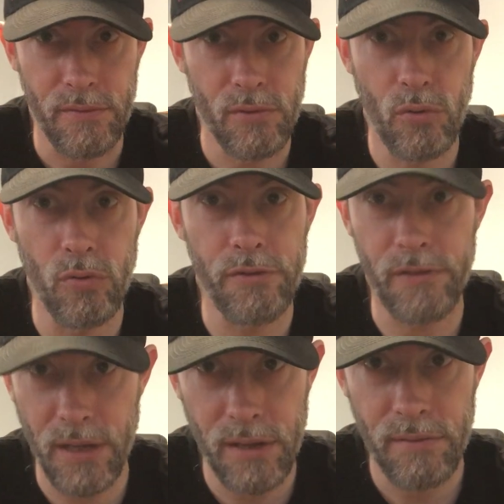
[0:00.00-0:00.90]
cool to
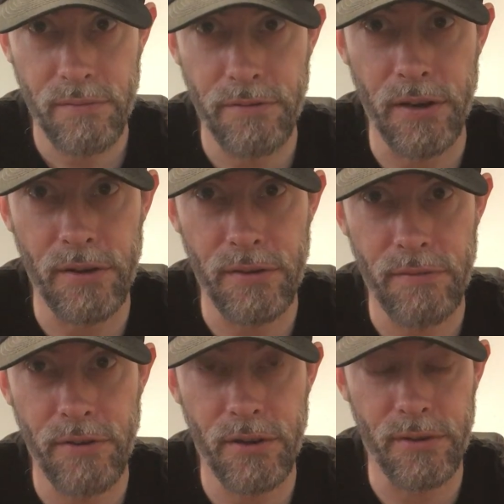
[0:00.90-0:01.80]
see, fun to,
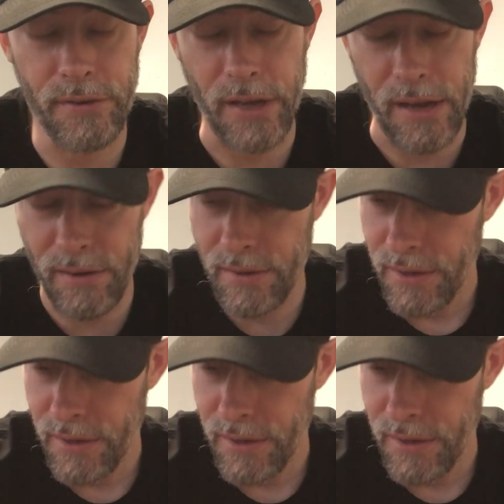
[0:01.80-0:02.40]
fun to look at.